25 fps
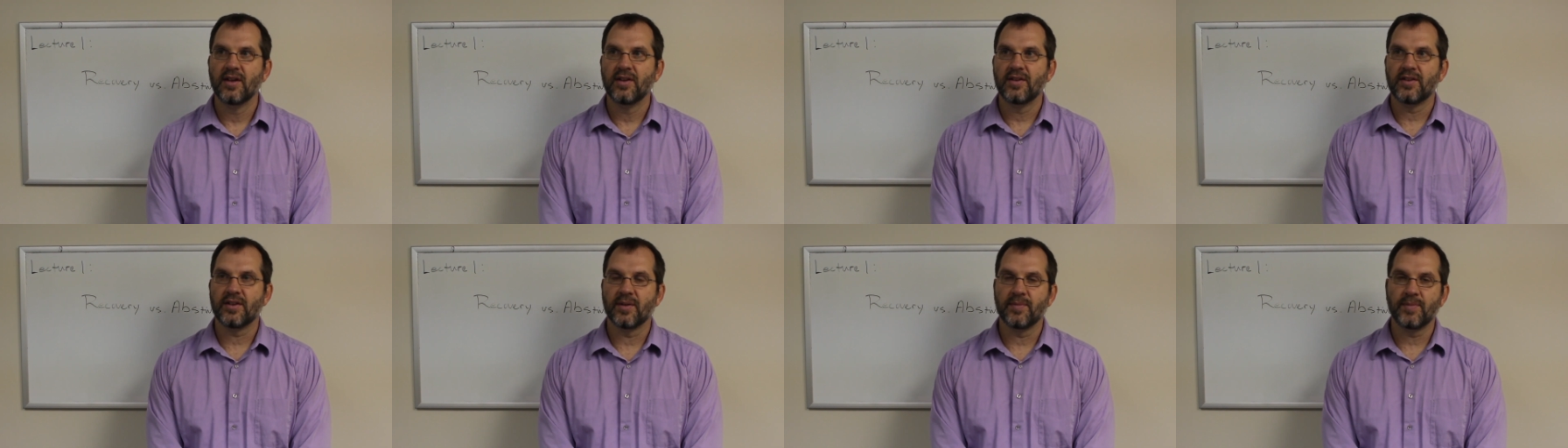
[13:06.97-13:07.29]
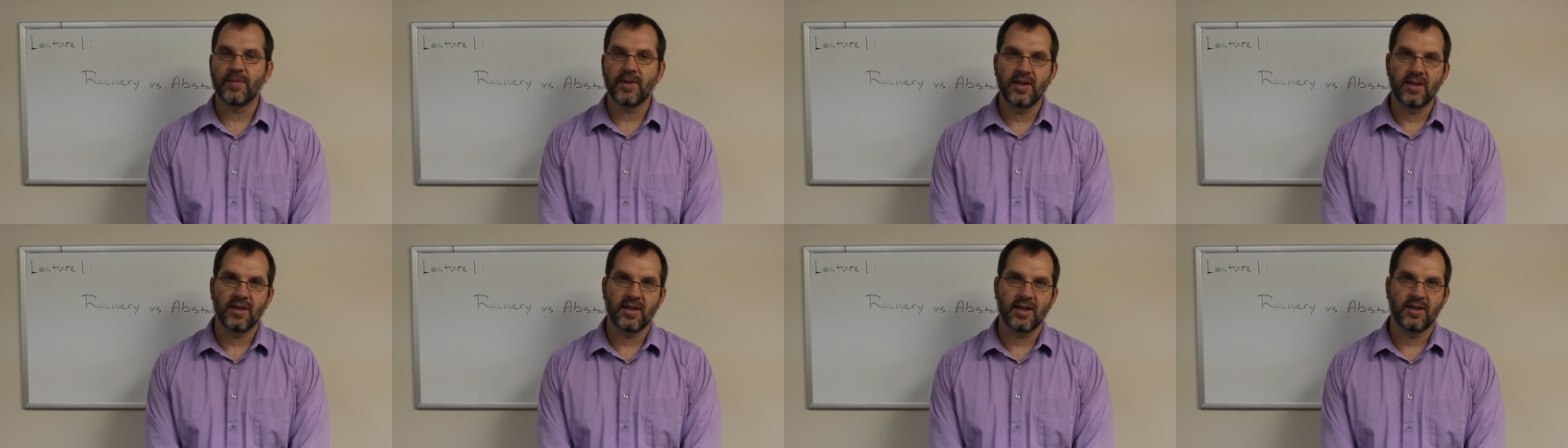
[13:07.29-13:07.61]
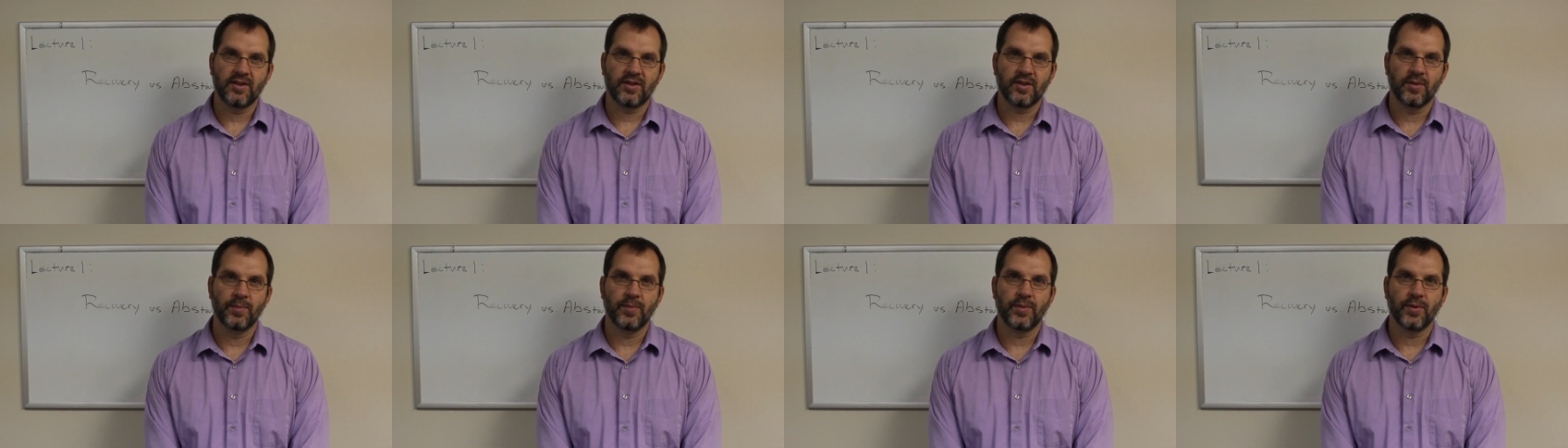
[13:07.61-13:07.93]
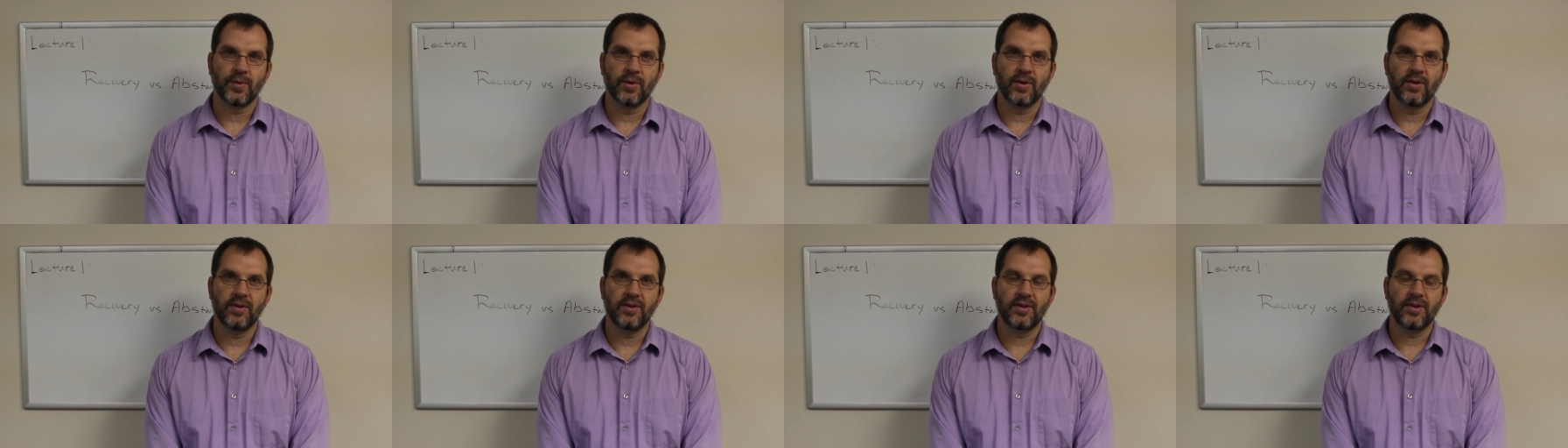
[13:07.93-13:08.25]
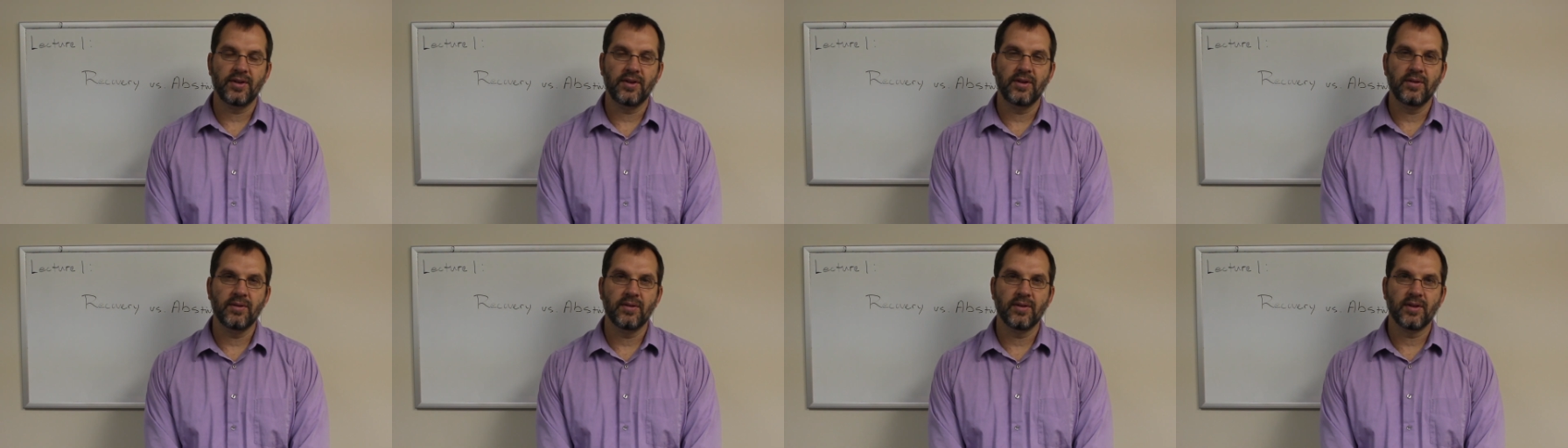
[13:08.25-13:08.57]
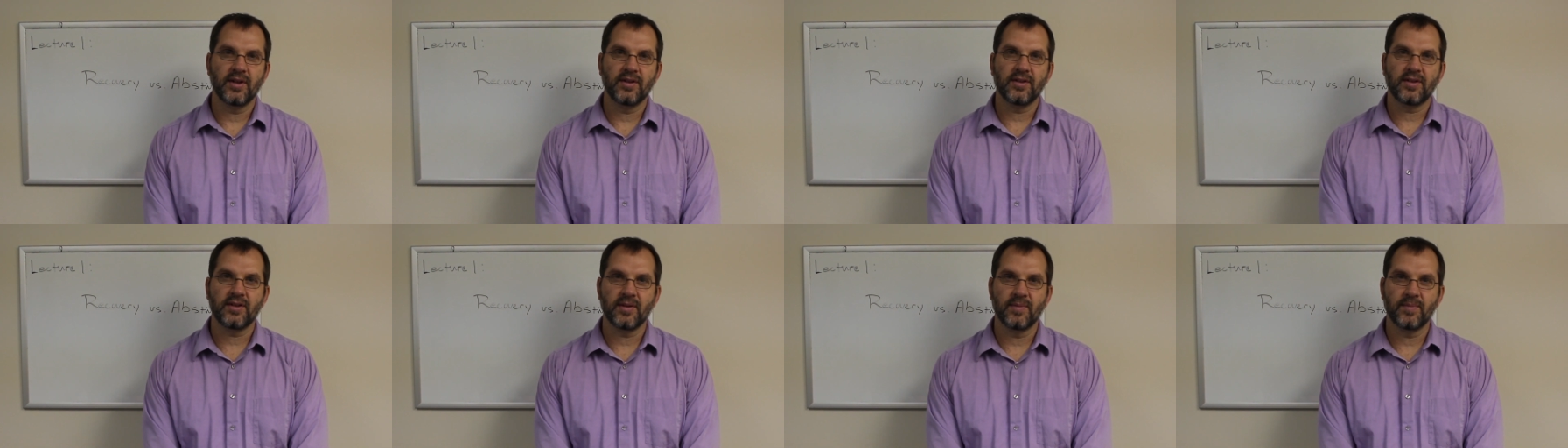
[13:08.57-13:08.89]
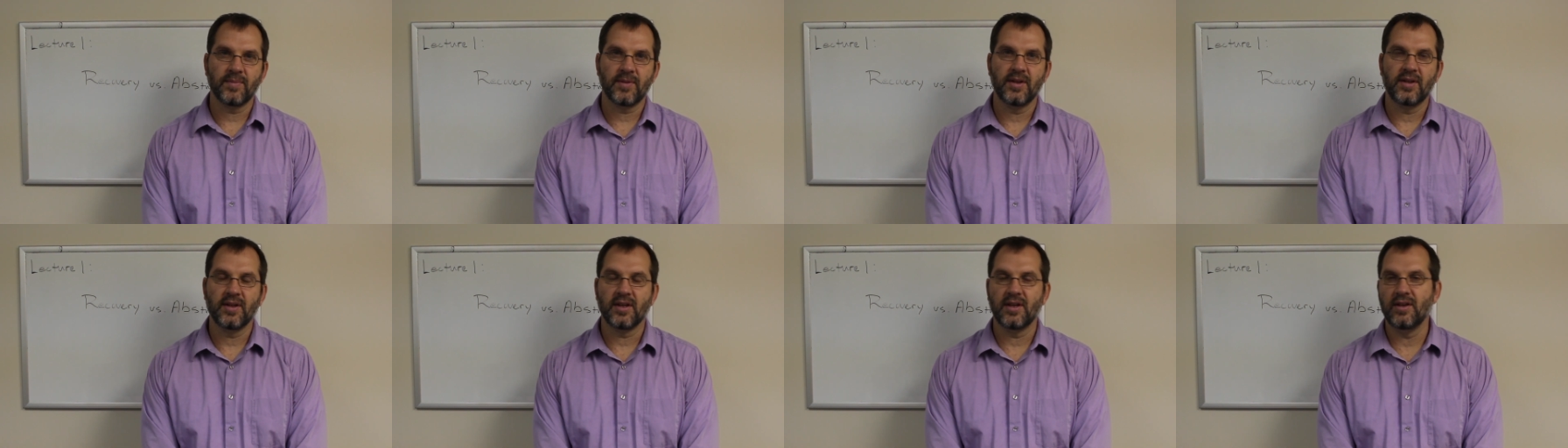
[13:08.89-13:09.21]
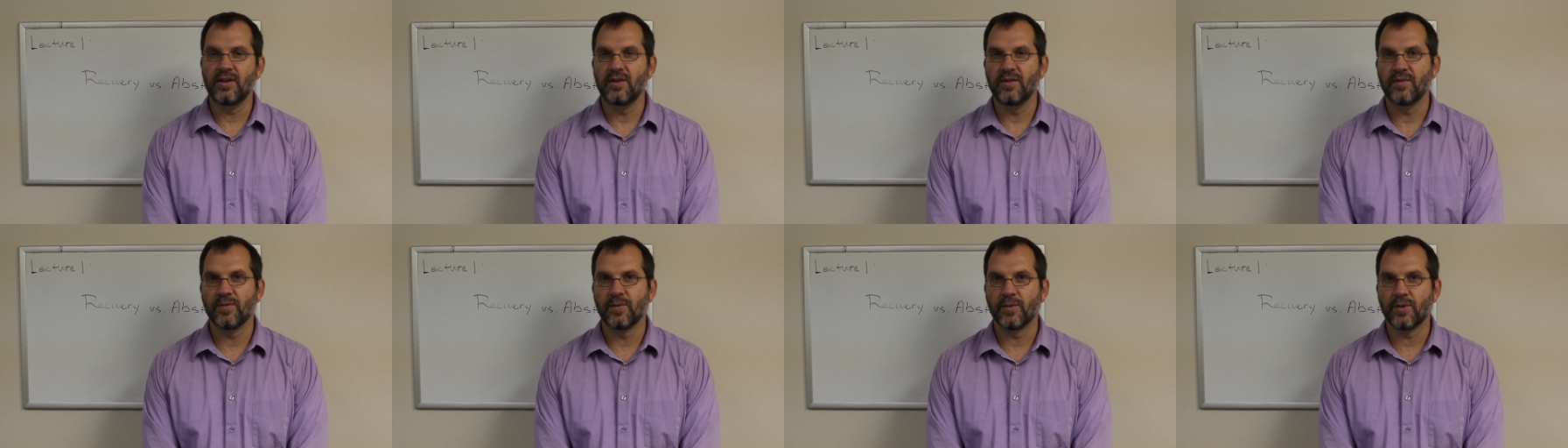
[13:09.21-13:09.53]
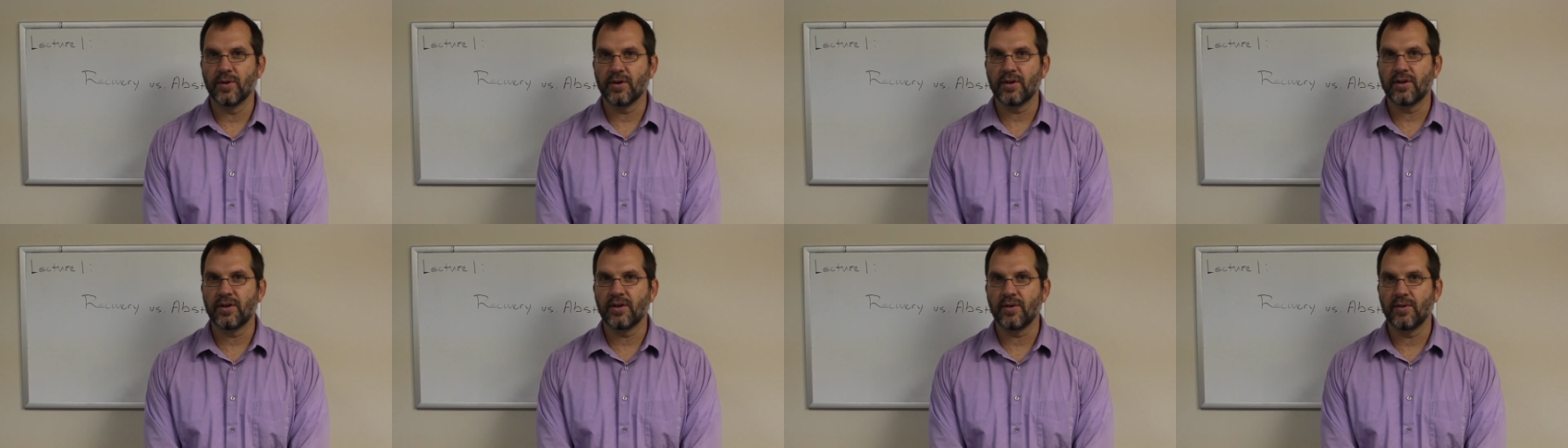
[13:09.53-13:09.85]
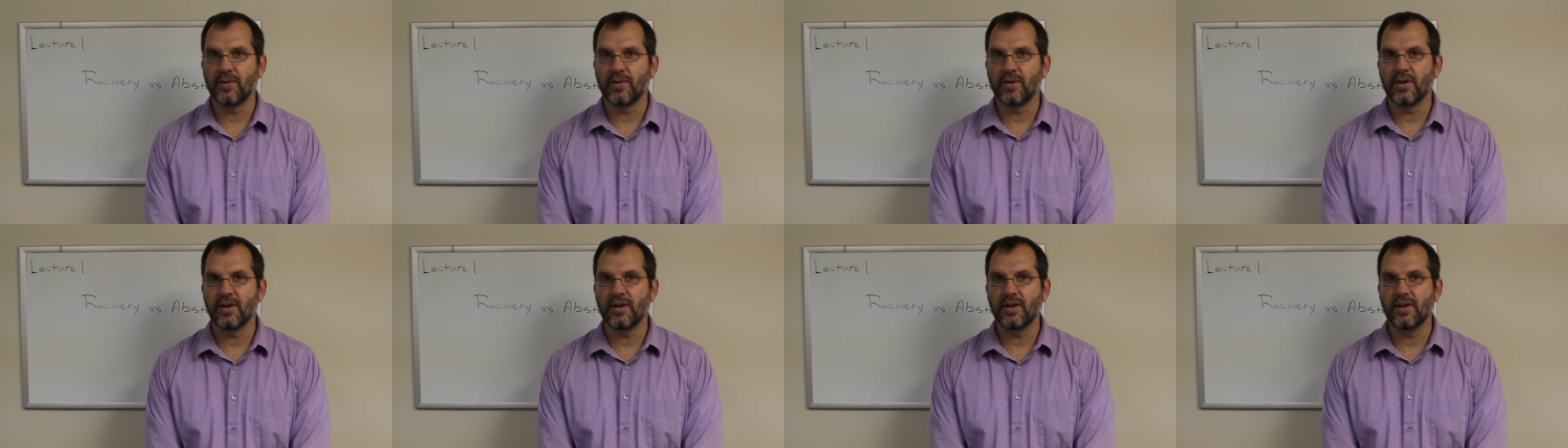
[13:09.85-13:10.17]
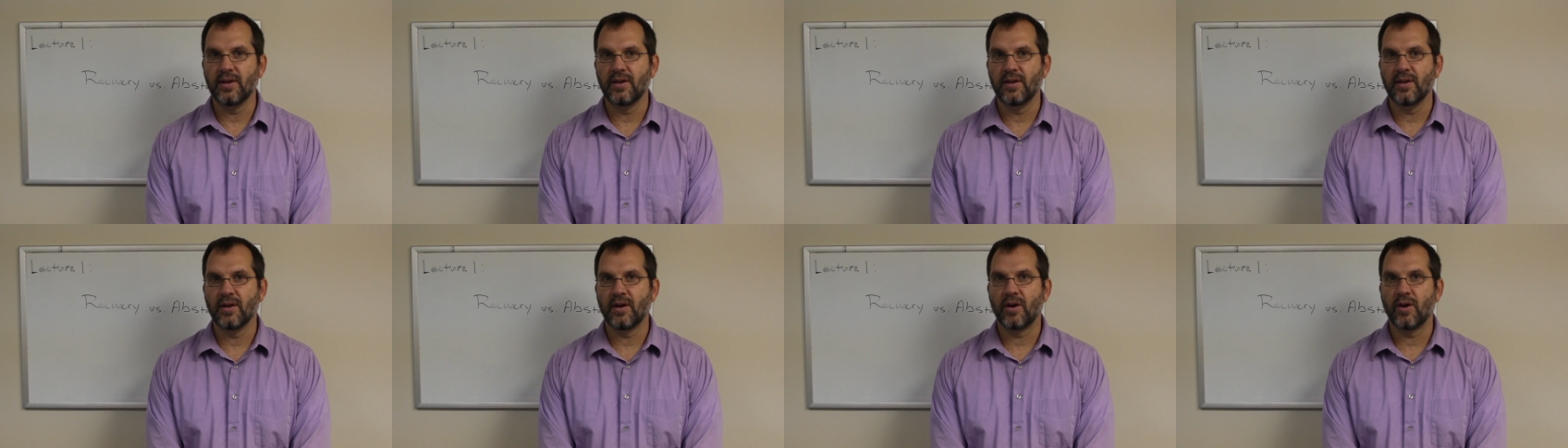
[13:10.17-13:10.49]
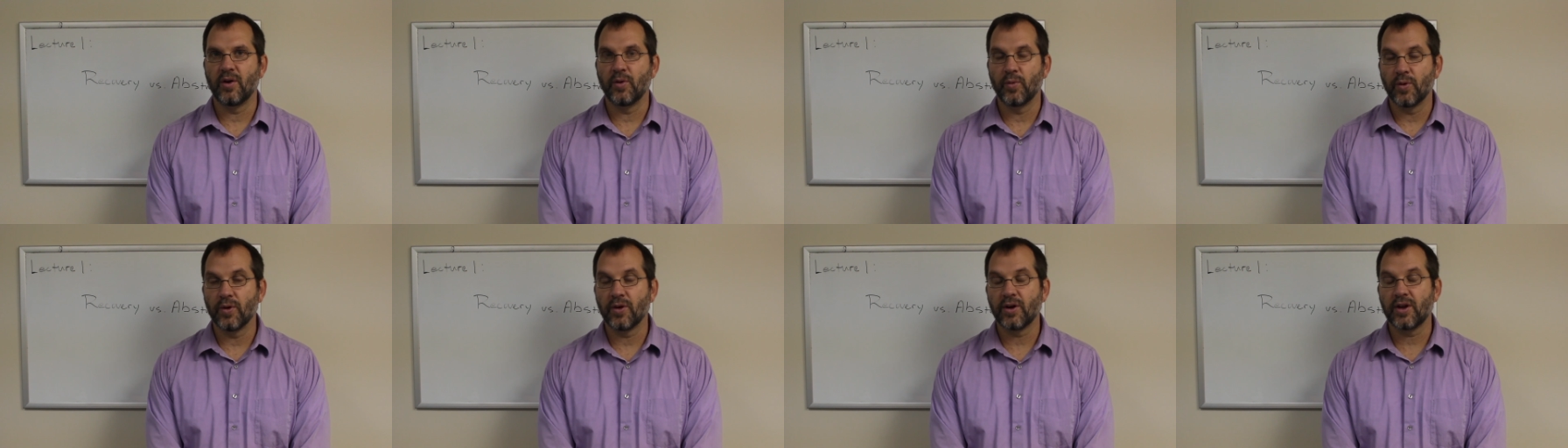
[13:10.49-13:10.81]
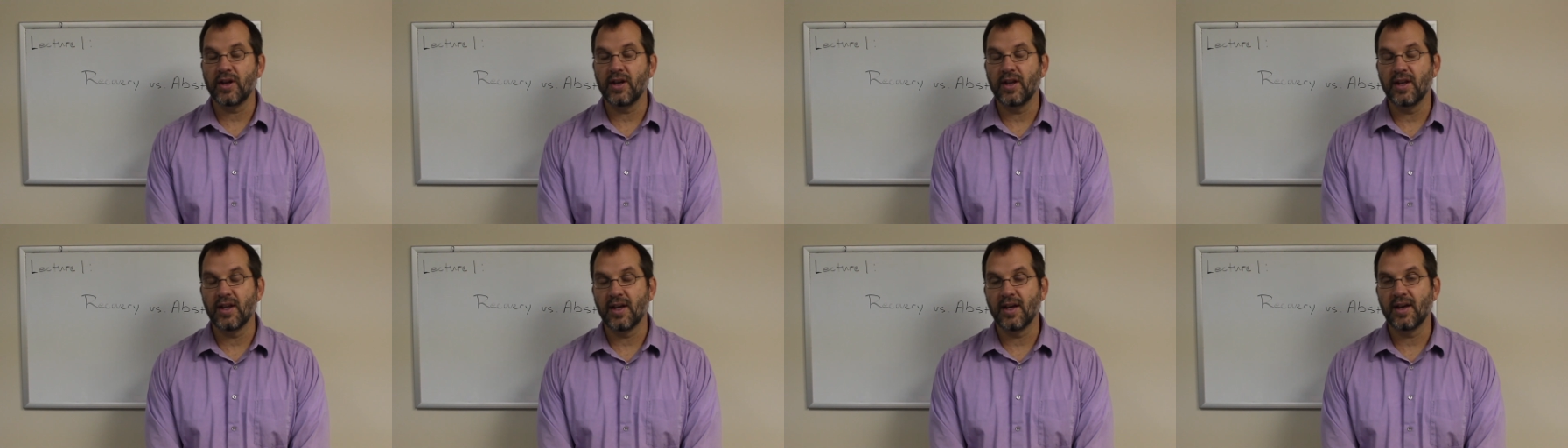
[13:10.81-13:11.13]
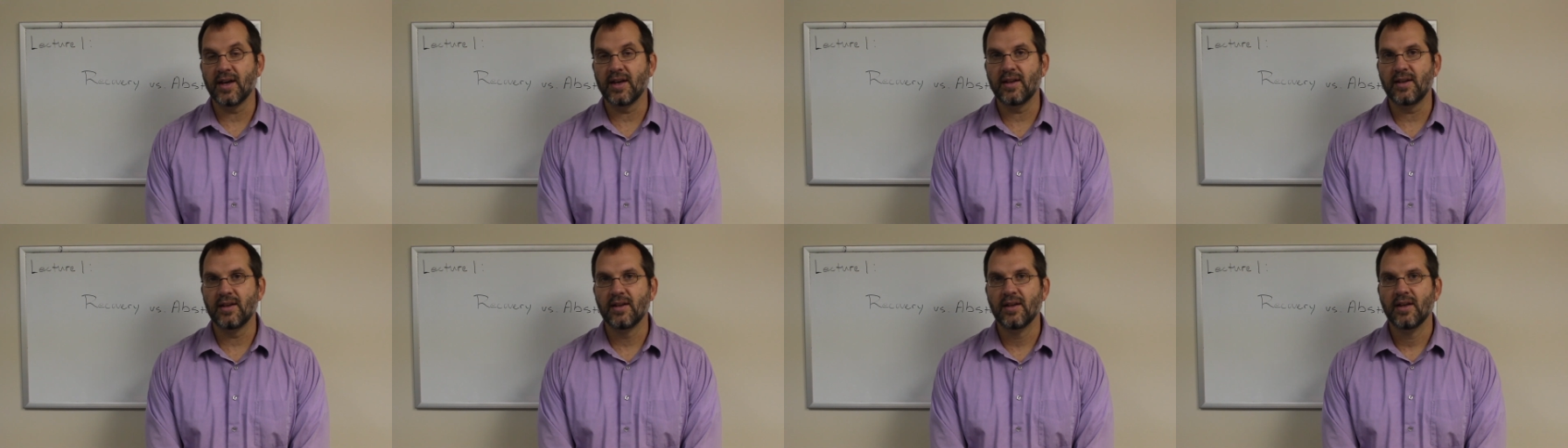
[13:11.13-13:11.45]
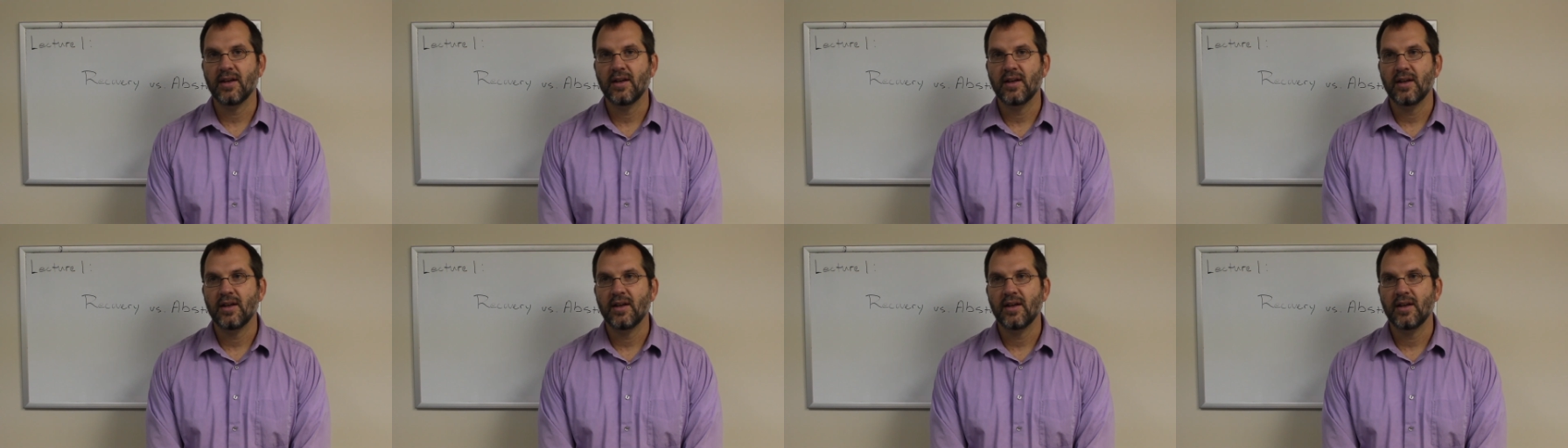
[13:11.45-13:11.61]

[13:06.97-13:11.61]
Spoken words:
something that's important to you, that's something that you've worked on and are working at,